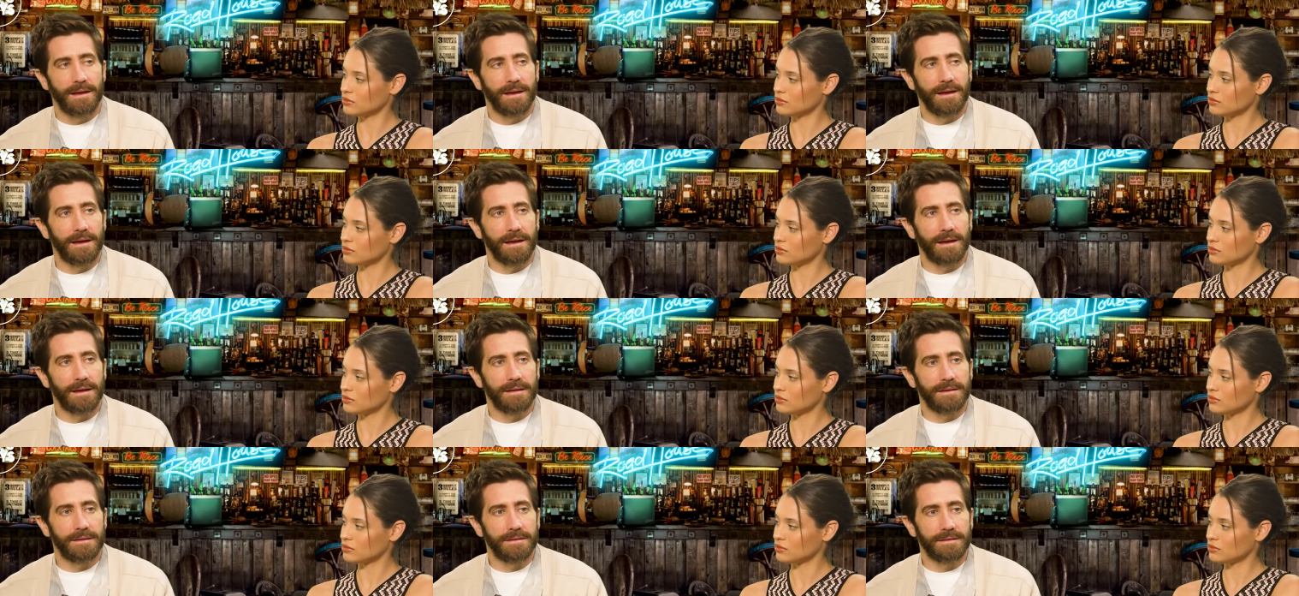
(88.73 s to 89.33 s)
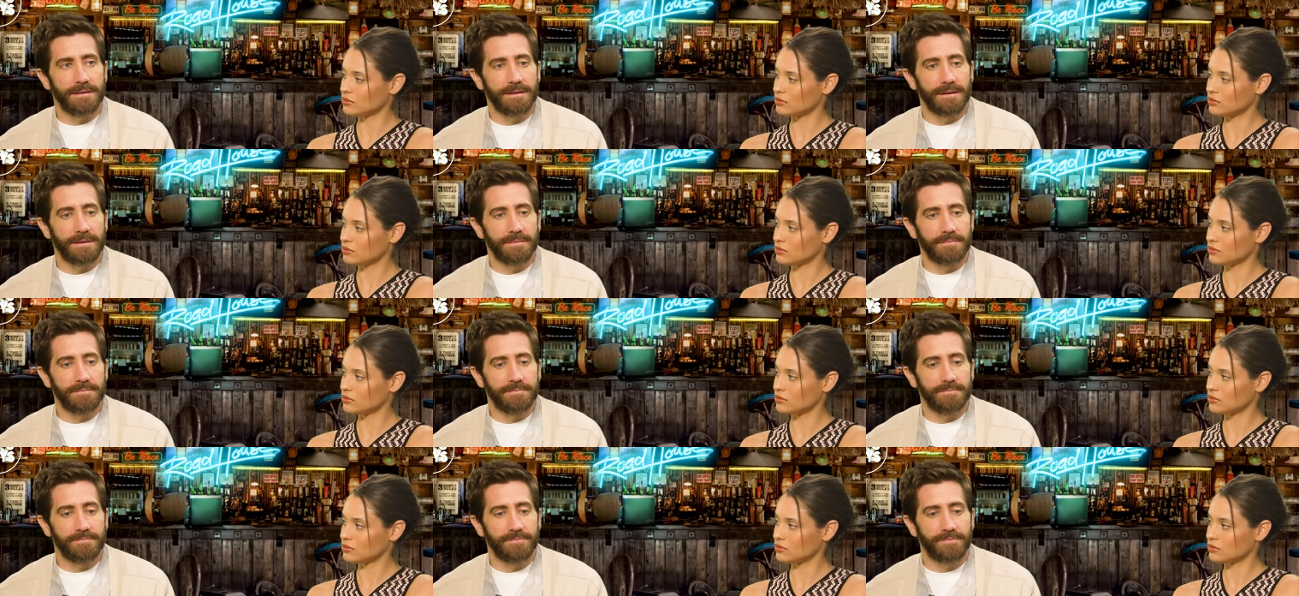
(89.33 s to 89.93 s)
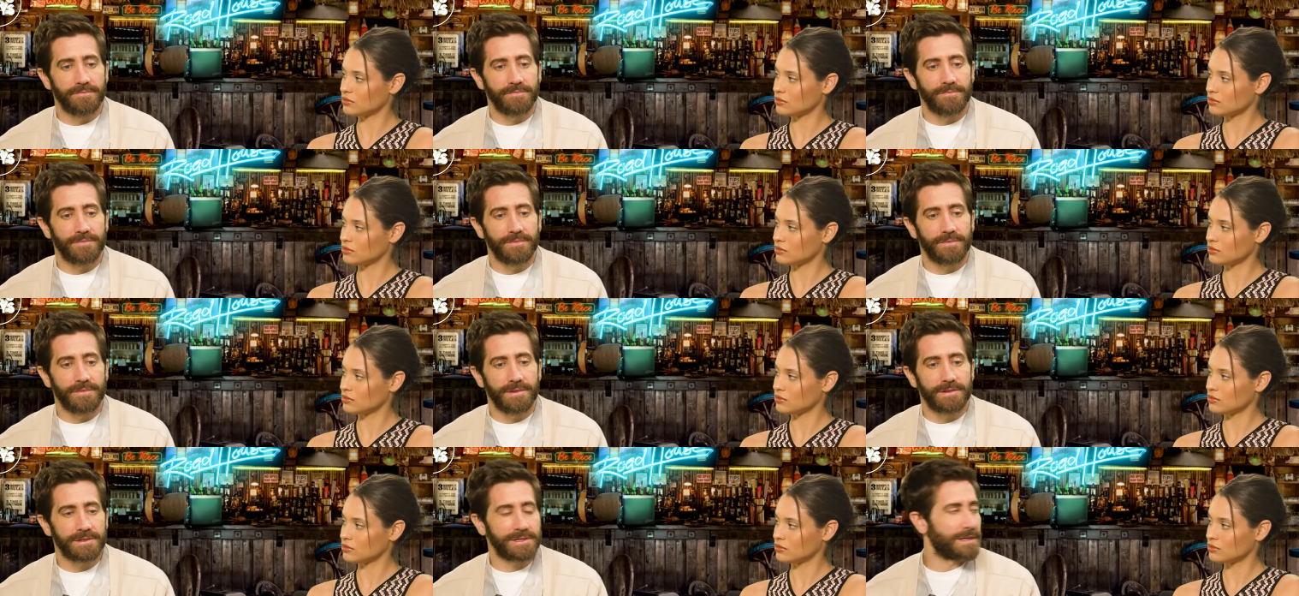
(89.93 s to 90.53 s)
Speaker 1: and um,
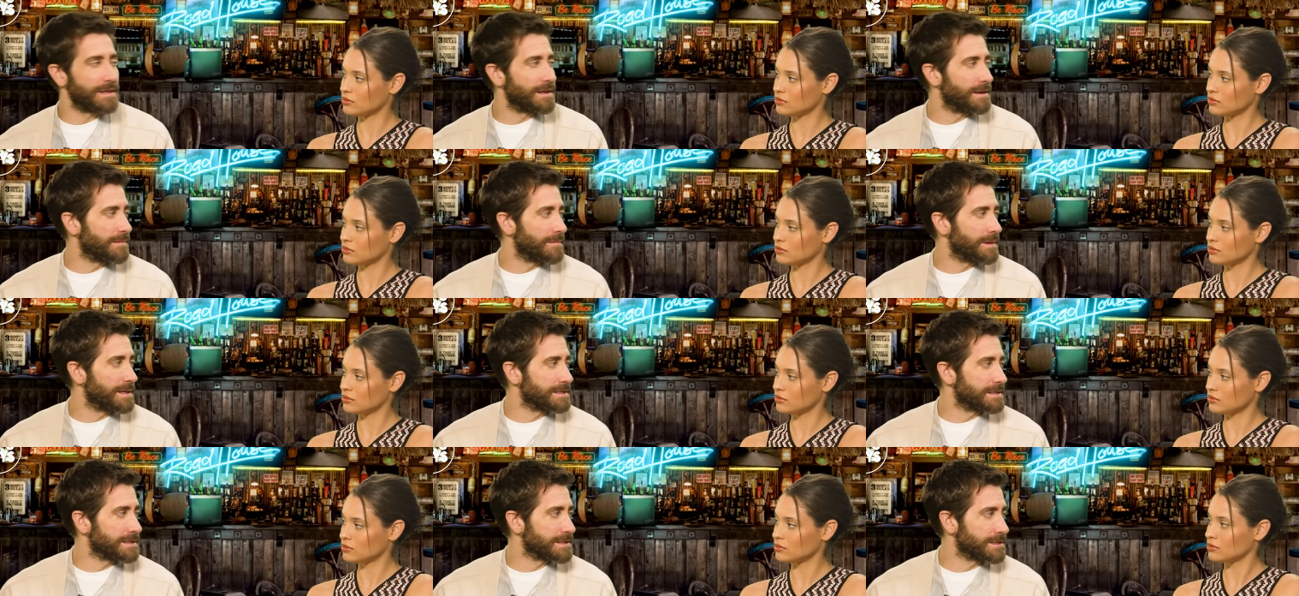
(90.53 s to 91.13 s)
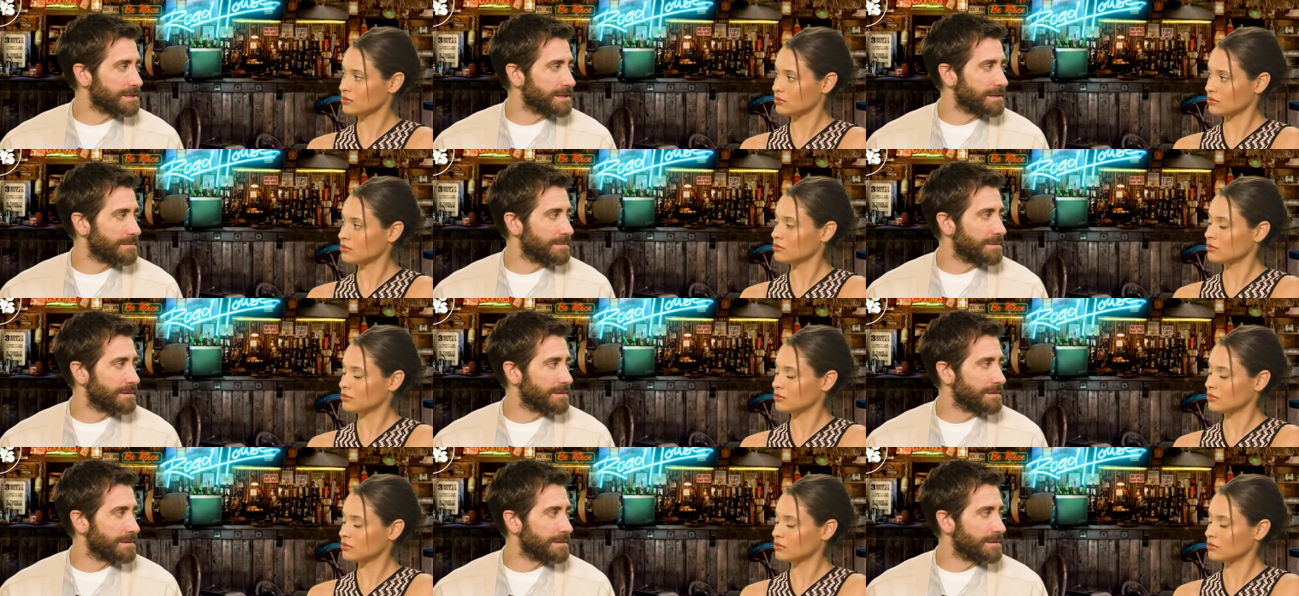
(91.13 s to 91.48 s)
she did an amazing job.